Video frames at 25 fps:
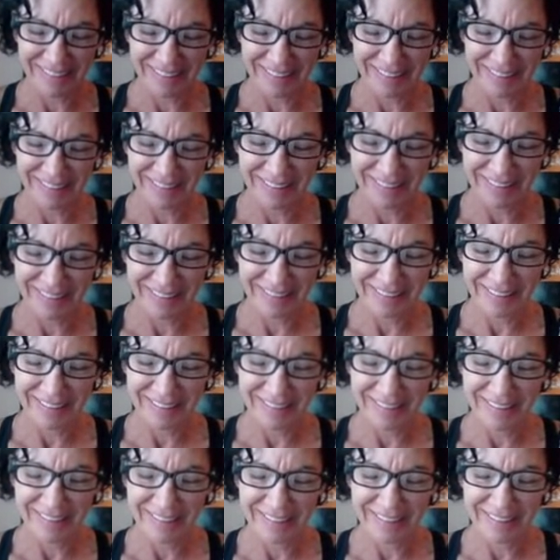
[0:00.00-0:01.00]

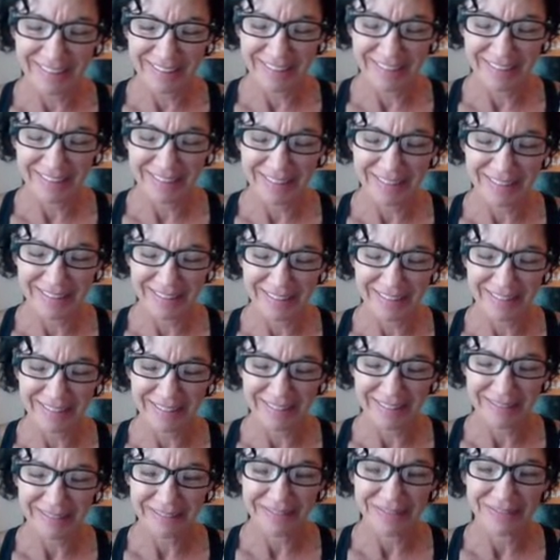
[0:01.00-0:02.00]

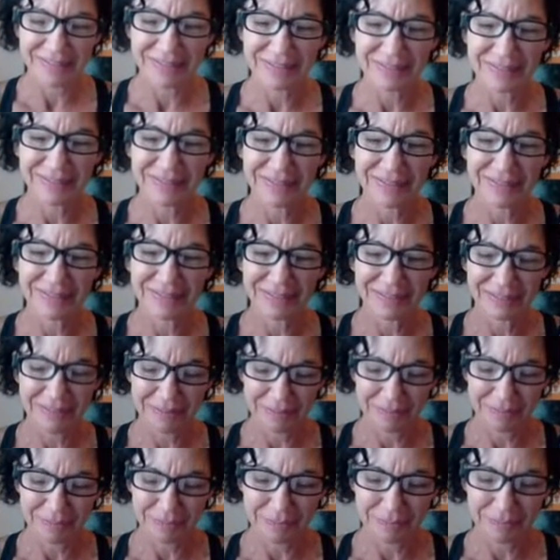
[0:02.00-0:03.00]

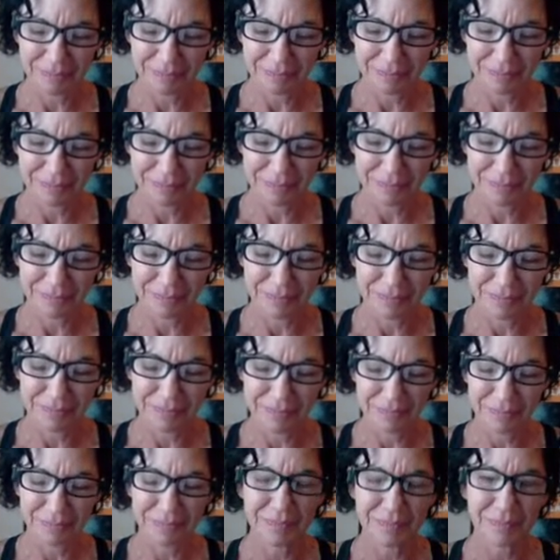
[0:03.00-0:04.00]

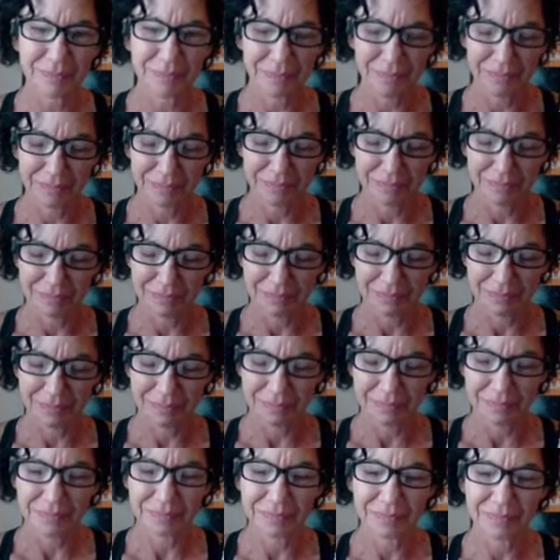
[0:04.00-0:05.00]

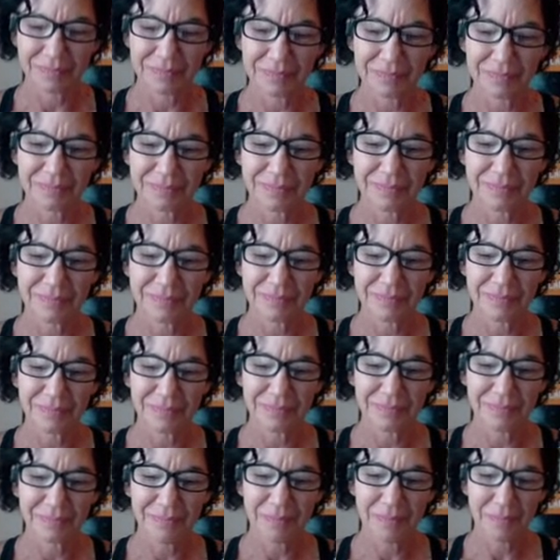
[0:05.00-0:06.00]

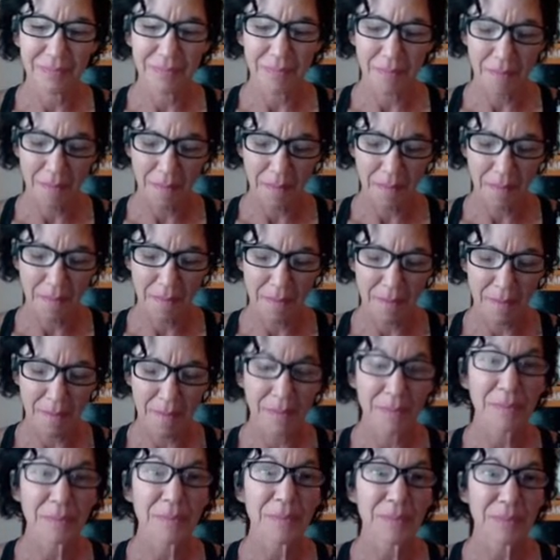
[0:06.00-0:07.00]

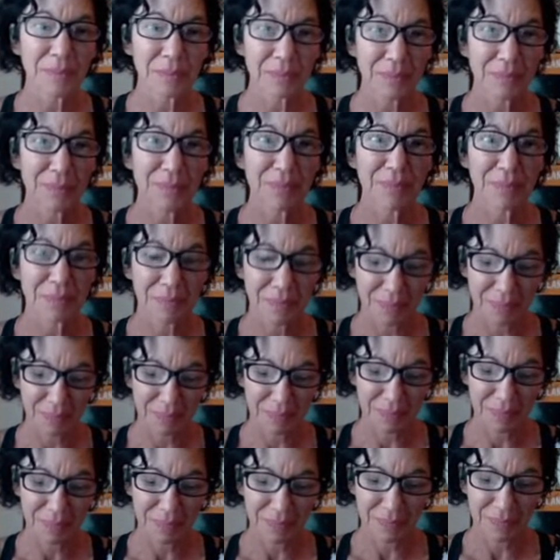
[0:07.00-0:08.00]
No words are spoken by the person on screen.